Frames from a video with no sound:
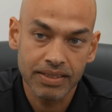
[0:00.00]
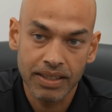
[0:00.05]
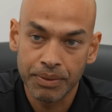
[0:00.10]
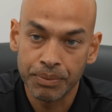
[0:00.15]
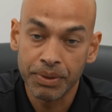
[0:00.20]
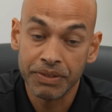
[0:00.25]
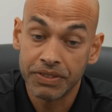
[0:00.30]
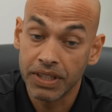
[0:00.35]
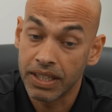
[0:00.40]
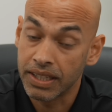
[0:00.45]
uh,
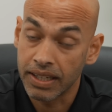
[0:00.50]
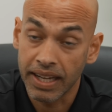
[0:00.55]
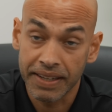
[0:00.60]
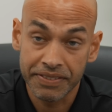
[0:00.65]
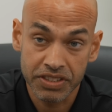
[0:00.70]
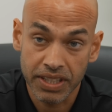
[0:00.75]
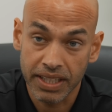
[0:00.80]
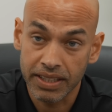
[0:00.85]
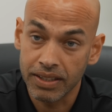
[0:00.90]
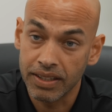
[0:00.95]
we've done life
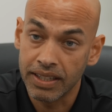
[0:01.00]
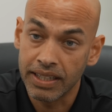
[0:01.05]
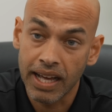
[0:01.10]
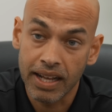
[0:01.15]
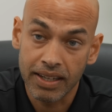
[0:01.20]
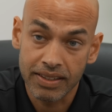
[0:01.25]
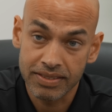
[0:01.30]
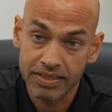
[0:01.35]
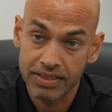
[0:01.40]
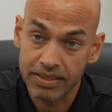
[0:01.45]
cycle
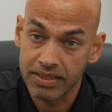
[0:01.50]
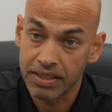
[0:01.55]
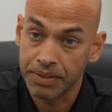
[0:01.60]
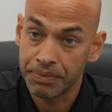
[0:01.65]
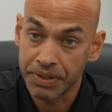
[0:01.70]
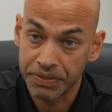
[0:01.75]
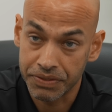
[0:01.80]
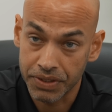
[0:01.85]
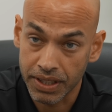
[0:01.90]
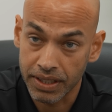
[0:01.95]
analysis and
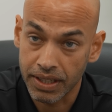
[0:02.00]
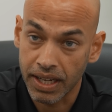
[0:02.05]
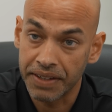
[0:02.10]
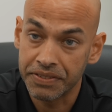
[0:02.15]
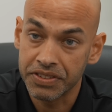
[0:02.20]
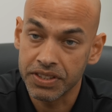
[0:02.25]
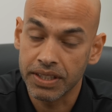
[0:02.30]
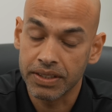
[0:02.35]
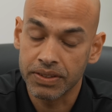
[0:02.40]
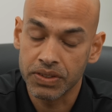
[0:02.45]
we've done life
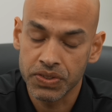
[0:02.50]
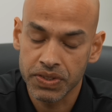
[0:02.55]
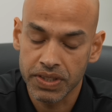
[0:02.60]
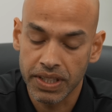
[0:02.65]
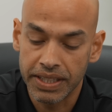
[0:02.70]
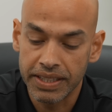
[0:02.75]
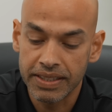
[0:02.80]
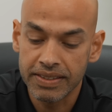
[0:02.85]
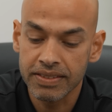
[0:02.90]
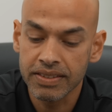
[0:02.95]
cycle
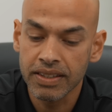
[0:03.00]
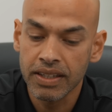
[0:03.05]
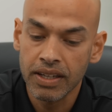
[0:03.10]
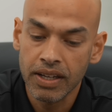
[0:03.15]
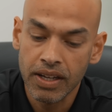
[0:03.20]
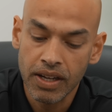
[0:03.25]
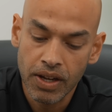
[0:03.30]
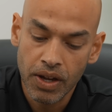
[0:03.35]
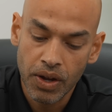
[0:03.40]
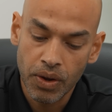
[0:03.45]
studies
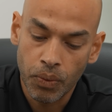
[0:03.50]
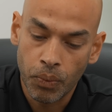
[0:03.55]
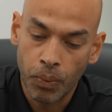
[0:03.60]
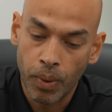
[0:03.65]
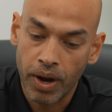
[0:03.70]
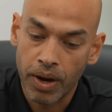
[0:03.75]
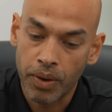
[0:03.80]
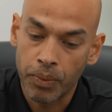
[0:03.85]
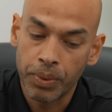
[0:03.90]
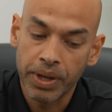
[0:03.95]

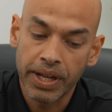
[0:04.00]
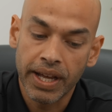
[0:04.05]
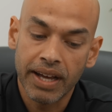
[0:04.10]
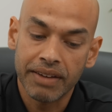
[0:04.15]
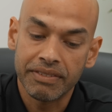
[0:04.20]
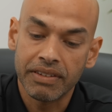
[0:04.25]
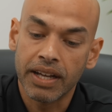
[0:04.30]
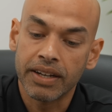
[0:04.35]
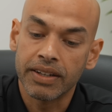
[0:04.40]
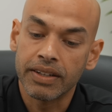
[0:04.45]
where we
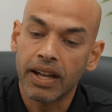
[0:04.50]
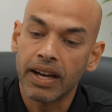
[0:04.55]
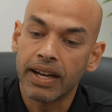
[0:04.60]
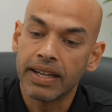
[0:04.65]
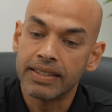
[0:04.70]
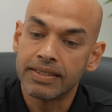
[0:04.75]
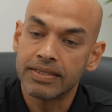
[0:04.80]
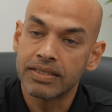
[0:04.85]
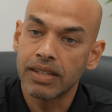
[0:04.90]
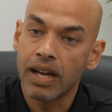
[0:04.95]
have
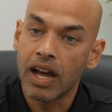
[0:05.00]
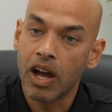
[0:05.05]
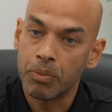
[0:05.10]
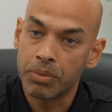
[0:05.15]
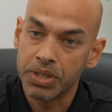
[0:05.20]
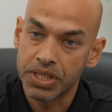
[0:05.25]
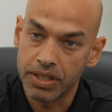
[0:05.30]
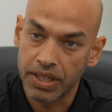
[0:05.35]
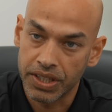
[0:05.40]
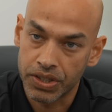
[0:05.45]
analyzed how
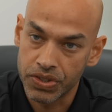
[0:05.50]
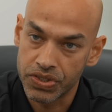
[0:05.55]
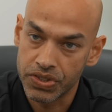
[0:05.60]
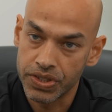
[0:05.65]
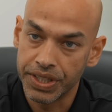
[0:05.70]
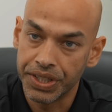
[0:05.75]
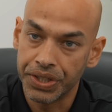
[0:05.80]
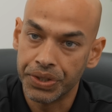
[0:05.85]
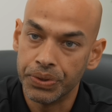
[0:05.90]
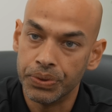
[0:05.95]
much
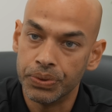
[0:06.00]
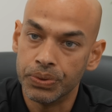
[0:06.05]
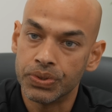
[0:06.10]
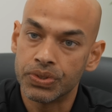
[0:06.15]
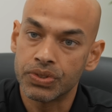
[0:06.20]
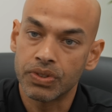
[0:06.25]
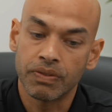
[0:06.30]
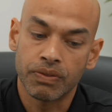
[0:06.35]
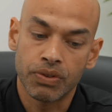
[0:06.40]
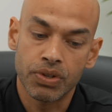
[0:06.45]
electricity
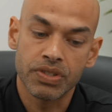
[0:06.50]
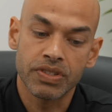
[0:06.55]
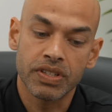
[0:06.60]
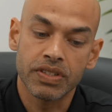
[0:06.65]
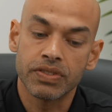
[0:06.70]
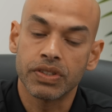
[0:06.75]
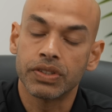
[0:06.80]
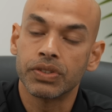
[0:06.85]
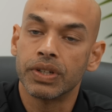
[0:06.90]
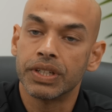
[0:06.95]
used
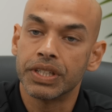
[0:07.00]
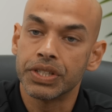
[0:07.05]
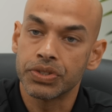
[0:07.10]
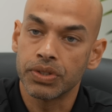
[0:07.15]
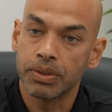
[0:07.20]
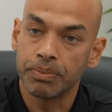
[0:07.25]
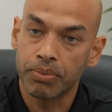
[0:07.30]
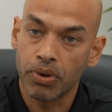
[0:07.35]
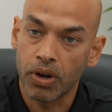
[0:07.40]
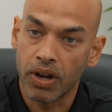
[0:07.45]
versus a
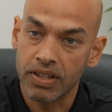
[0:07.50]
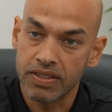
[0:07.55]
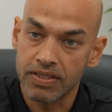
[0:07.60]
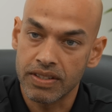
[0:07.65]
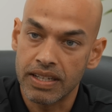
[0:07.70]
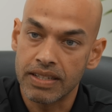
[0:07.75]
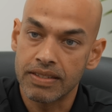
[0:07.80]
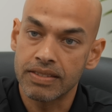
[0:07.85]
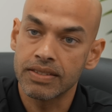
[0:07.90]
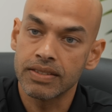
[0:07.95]
traditional
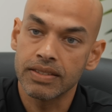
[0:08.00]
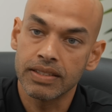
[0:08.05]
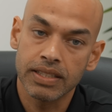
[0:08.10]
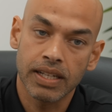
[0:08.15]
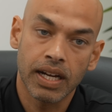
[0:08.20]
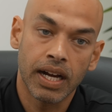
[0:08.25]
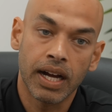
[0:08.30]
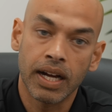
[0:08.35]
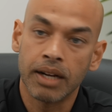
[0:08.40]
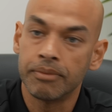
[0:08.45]
process
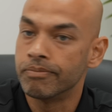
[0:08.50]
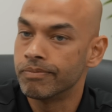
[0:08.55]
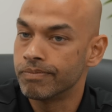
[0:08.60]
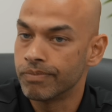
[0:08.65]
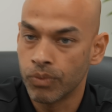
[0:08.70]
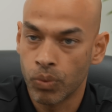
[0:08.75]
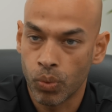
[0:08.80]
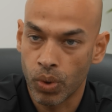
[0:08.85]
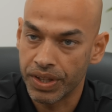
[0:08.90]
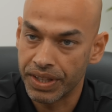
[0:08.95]
um,
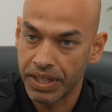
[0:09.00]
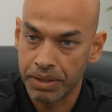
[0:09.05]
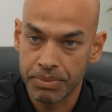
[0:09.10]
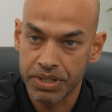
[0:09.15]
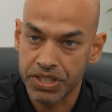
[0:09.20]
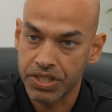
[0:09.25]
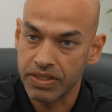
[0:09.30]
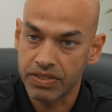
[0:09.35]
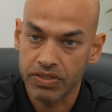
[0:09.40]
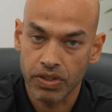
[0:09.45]
where the
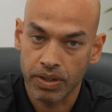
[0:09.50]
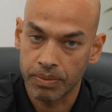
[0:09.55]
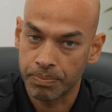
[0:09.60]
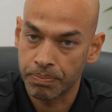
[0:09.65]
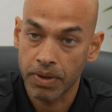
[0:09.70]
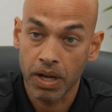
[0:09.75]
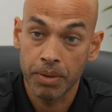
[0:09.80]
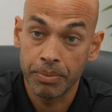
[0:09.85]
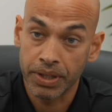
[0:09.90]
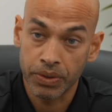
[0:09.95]
emissions are
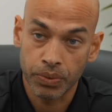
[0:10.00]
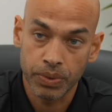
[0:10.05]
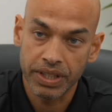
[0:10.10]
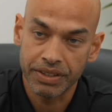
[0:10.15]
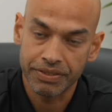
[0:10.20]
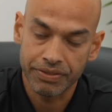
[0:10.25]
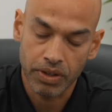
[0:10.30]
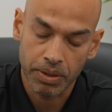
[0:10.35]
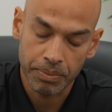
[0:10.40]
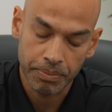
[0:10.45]
coming really
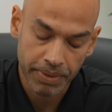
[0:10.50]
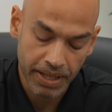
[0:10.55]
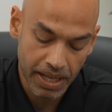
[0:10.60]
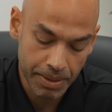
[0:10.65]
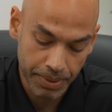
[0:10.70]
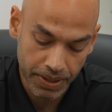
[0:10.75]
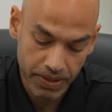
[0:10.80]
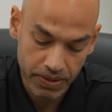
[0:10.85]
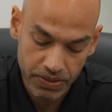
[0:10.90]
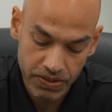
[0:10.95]
from
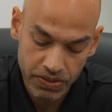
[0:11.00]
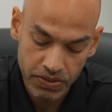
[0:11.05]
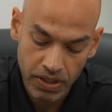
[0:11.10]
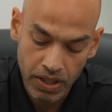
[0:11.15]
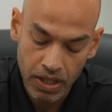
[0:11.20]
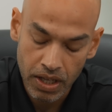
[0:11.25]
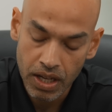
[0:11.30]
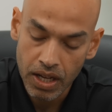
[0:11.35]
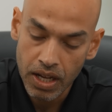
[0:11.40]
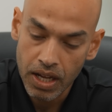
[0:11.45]
chemicals.
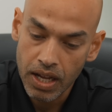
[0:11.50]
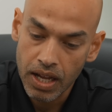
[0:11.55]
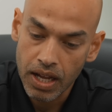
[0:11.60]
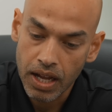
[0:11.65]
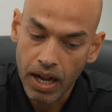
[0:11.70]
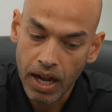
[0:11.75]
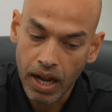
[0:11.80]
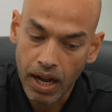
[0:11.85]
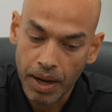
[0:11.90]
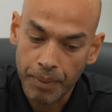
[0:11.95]

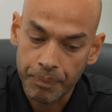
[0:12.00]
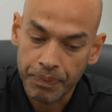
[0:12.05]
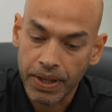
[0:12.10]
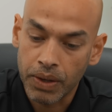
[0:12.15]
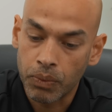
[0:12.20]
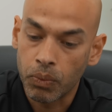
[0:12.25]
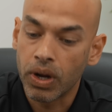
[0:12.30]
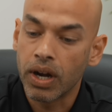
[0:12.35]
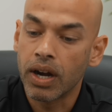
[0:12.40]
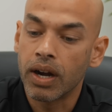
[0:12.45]
Um, and what